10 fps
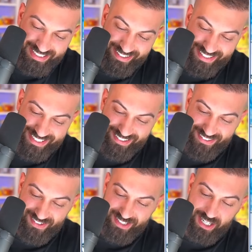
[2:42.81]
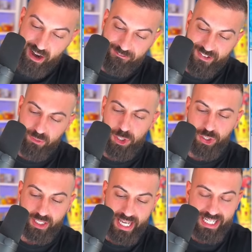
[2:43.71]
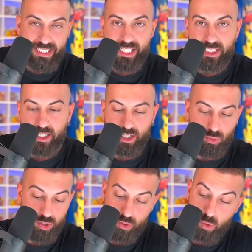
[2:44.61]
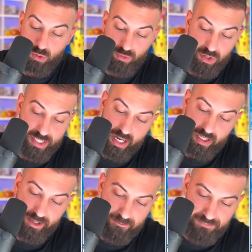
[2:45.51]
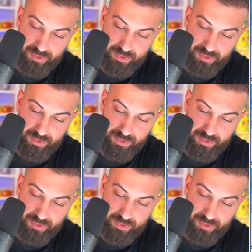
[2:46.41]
Yo, let's go. Come on. Koffing. We should get at least like a really cool reverse out of here.